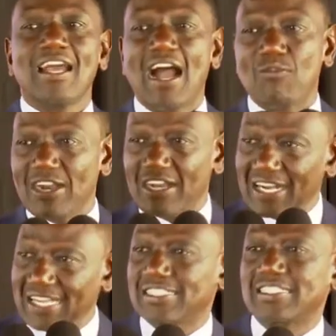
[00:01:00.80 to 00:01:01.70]
our
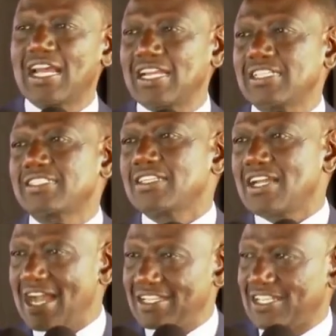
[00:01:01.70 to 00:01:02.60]
great talent
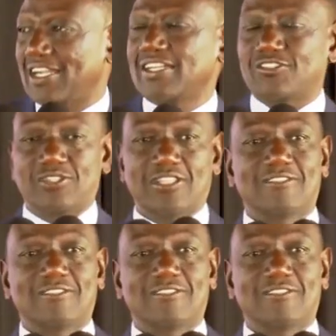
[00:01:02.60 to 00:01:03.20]
as a country.